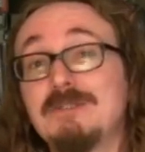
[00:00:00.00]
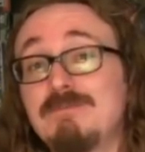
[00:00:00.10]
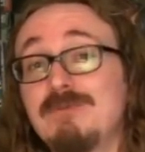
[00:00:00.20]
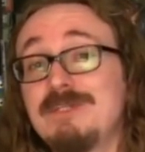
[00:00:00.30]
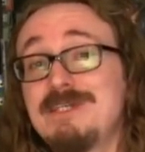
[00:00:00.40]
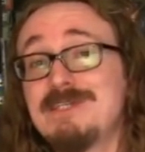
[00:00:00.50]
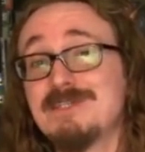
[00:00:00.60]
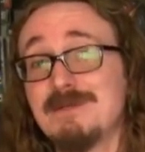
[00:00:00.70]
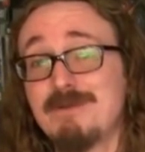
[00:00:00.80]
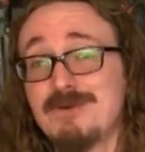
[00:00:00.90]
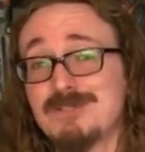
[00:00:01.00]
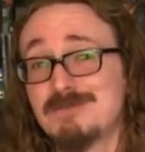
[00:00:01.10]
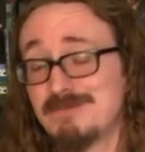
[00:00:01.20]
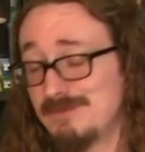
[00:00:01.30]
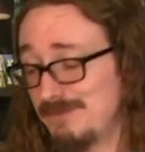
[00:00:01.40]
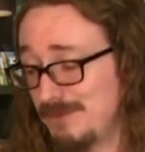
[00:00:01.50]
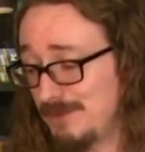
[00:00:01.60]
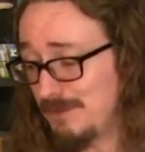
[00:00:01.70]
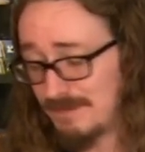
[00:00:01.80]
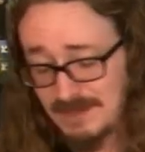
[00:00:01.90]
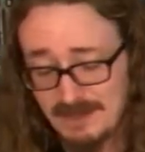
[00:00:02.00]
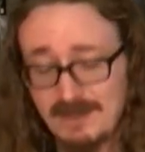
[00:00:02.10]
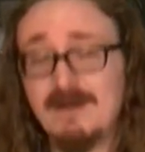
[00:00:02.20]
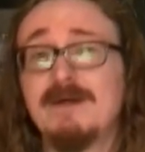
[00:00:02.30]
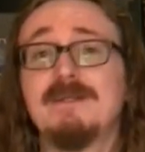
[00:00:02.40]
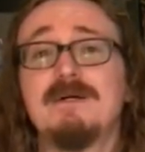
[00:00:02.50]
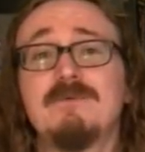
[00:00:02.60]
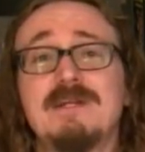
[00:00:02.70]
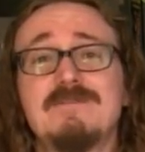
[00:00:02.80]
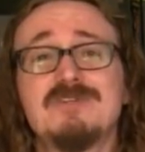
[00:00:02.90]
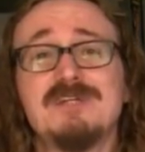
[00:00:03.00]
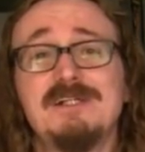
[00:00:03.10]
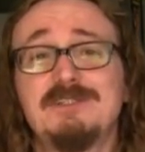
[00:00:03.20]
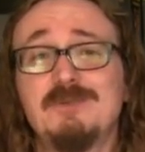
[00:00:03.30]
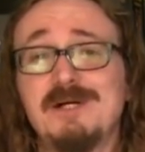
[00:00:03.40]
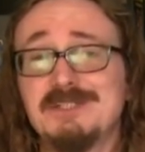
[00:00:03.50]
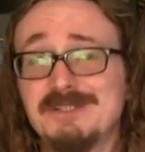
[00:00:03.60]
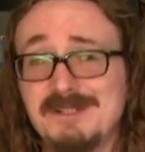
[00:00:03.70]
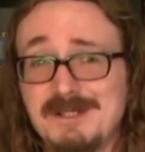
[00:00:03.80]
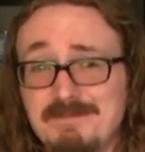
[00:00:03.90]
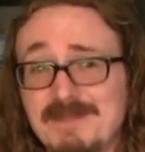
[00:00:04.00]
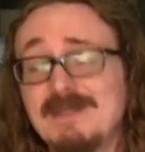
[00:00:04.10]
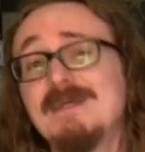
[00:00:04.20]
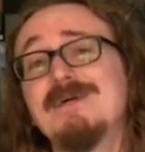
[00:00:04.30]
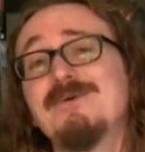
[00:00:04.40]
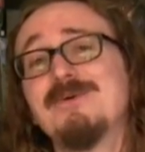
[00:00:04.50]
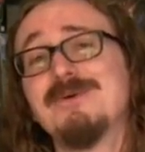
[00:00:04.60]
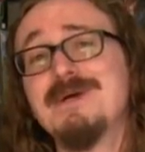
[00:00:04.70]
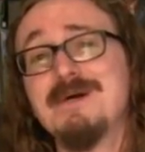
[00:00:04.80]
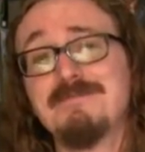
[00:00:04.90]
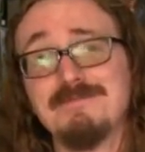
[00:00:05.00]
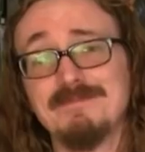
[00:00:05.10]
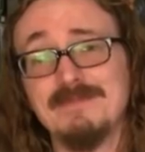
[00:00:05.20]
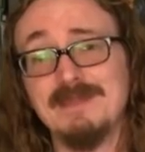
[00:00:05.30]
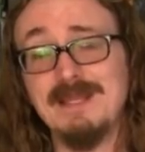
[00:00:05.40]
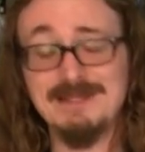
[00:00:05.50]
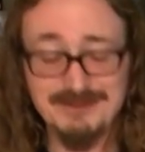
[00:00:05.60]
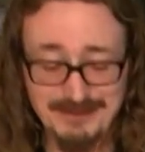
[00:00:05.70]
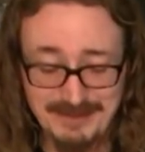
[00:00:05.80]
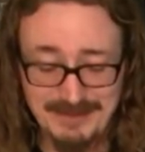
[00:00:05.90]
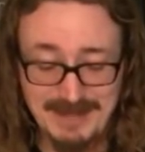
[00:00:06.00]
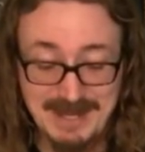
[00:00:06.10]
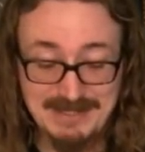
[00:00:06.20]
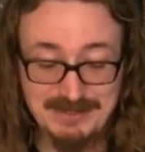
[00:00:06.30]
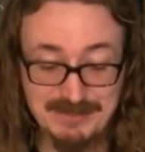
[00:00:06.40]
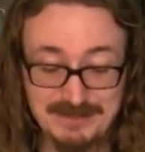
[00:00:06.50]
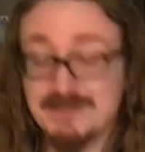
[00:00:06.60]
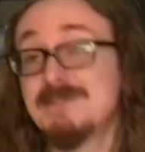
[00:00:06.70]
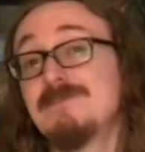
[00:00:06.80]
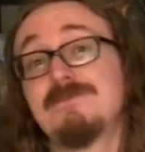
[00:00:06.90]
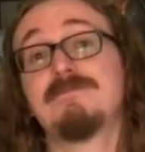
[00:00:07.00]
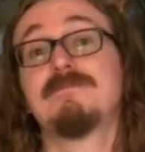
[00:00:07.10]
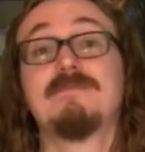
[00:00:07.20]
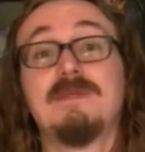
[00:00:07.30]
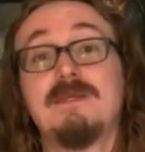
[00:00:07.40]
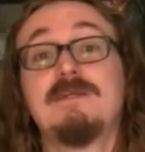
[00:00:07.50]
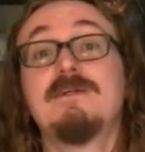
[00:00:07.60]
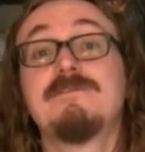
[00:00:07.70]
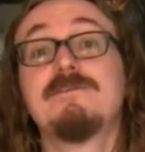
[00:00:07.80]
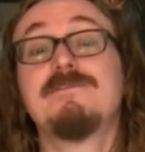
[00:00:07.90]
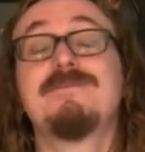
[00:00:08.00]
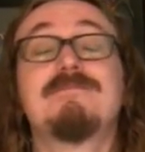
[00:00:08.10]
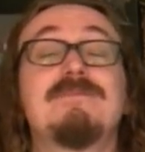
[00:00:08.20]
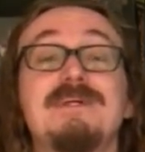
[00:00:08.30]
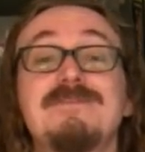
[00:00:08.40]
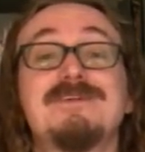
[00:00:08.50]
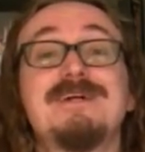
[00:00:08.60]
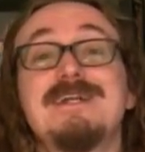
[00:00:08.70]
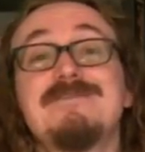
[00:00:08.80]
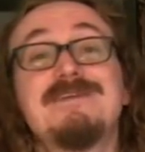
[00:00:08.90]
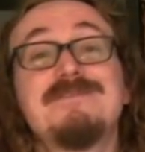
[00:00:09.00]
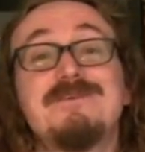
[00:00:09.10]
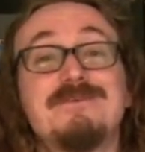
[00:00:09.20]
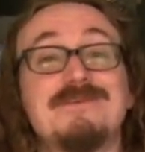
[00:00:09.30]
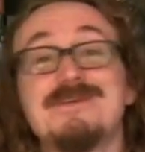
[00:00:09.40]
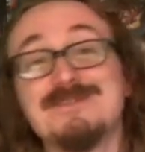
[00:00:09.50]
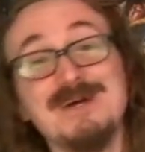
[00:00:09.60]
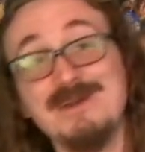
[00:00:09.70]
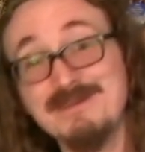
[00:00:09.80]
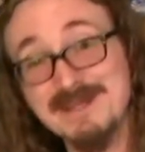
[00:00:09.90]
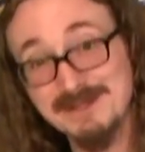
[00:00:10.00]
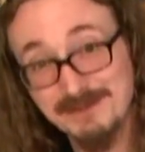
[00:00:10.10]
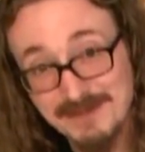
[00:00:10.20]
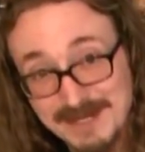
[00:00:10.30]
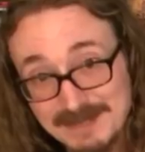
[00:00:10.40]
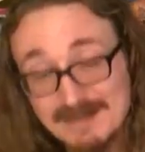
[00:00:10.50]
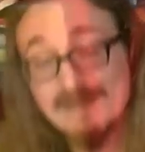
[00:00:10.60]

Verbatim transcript: it, please uh, post a review on uh, whatever site you watch it on, or uh, and or on iTunes, because those. You know, if, if, believe it or not, even if the review is not all that great,